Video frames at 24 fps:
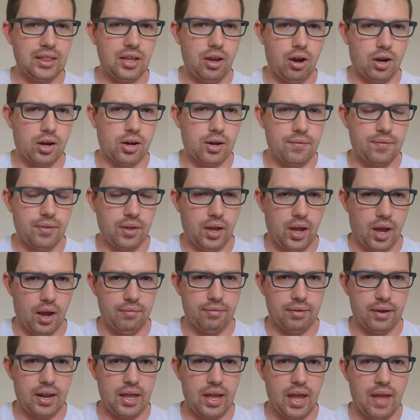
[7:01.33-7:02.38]
the Ark of the
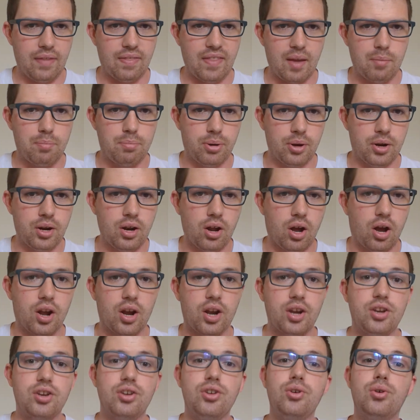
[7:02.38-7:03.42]
Covenant and they put it on a
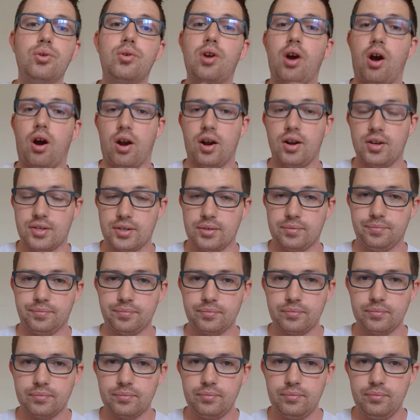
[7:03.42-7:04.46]
new cart,
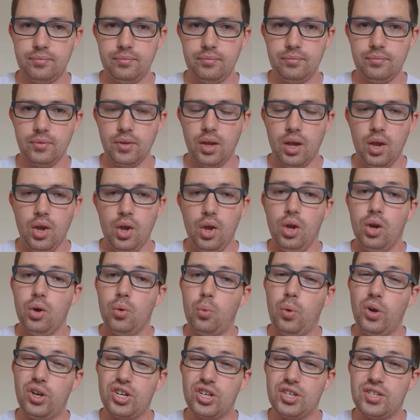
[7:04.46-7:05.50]

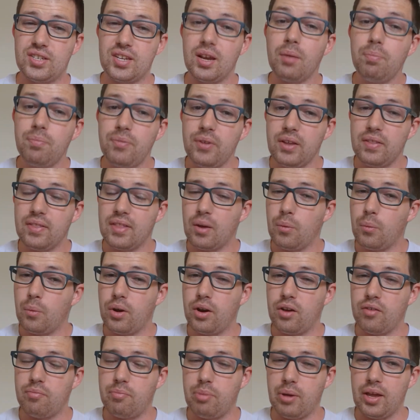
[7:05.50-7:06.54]
which is something that would
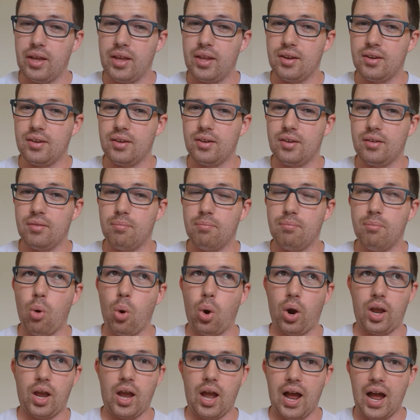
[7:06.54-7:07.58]
have been more
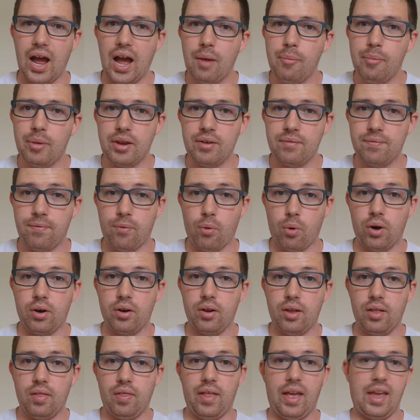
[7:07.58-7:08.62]
common
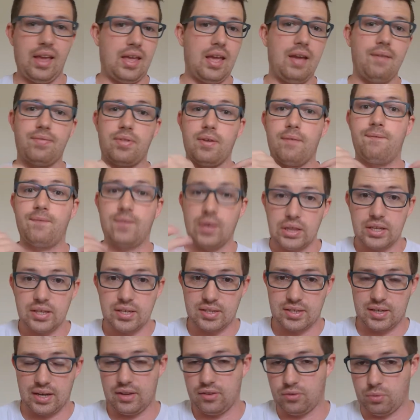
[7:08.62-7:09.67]
for, like, if the
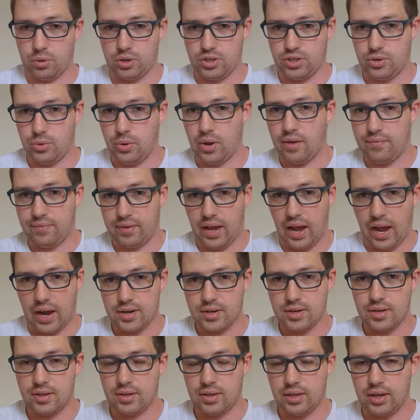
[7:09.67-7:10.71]
Philistines were to have
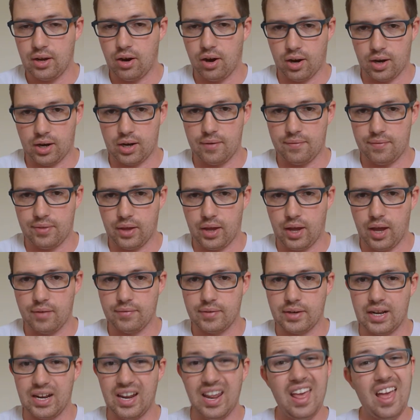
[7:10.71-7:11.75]
gotten the Ark of the
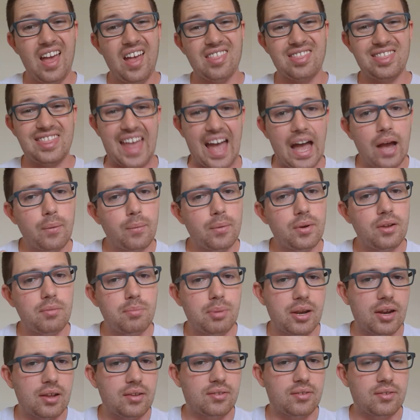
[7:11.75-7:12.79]
Covenant. That would have
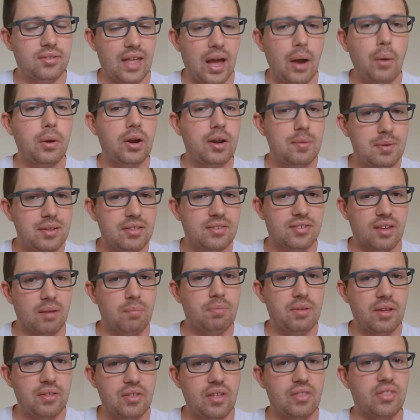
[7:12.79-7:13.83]
been
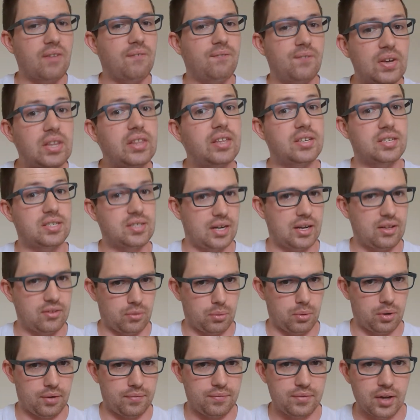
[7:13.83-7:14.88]
something that the Philistines
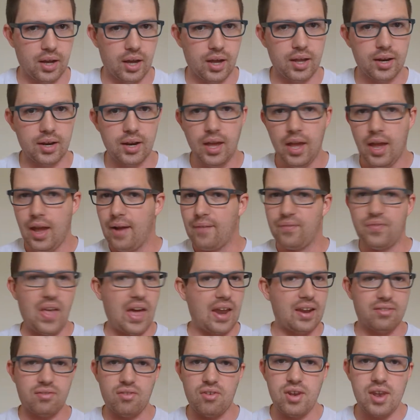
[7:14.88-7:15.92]
would have done. That
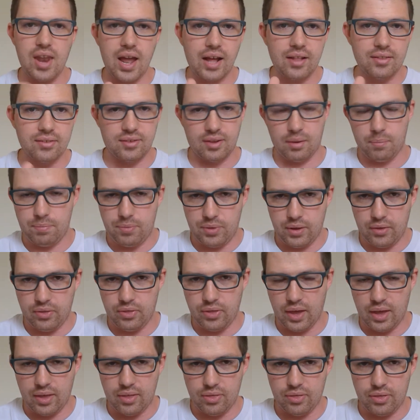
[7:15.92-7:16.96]
is not something
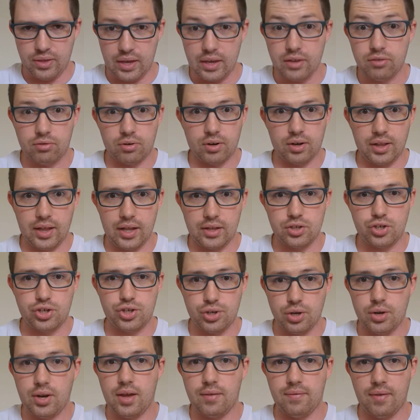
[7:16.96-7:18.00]
that the Israelites
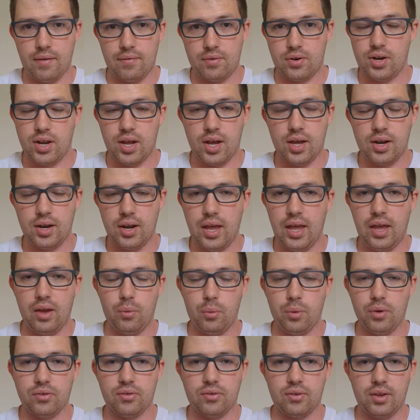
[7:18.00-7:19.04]
should have ever done. It
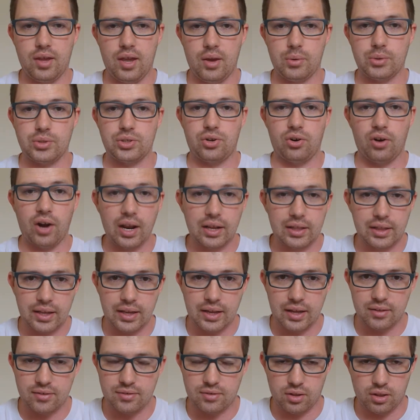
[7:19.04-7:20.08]
was directly
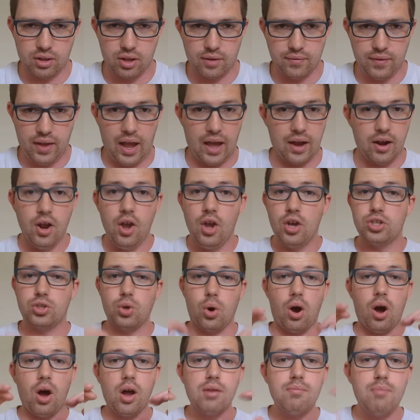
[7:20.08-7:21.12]
against the law of God. So
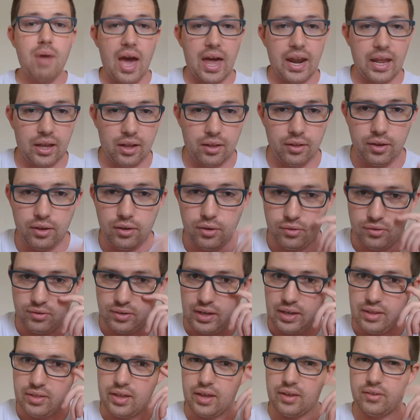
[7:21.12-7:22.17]
automatically you
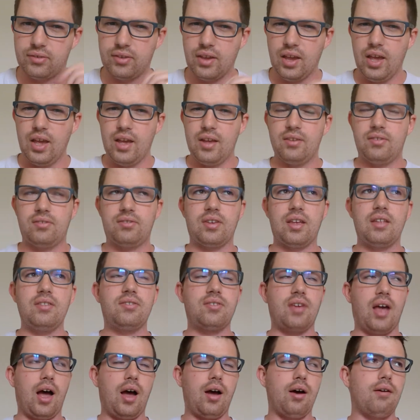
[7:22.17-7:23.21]
see this sense
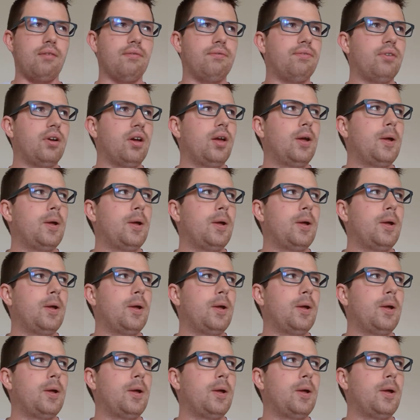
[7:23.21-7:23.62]
of